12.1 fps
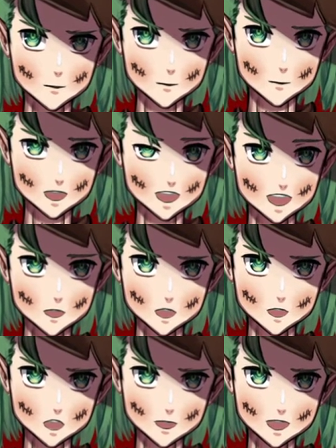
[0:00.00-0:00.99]
higher
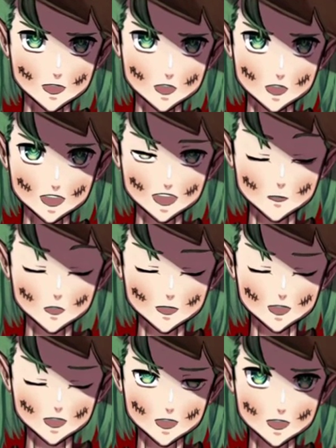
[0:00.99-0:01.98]
res
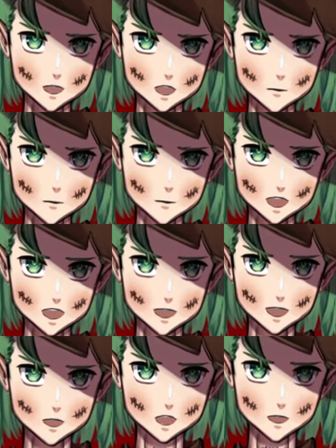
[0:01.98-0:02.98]
textures and
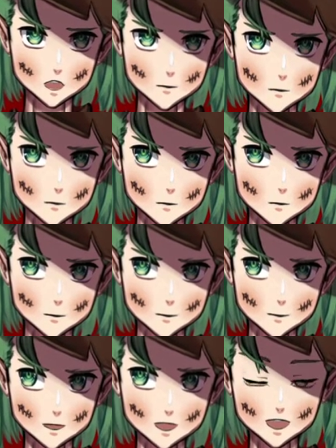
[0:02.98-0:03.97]
1080p for
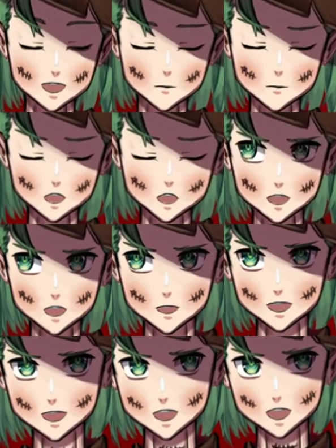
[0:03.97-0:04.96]
each one of
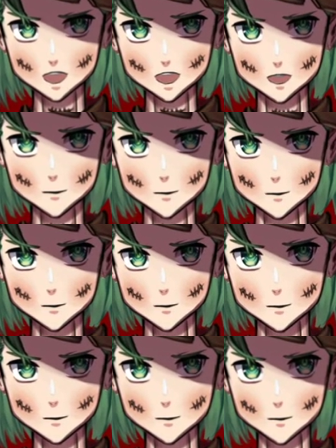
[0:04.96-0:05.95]
them.
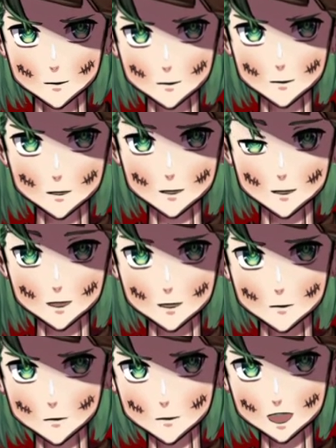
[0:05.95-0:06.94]
Each
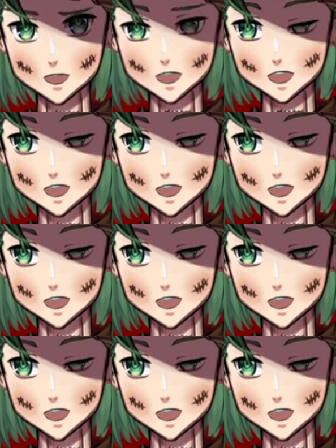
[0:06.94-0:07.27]
one of them.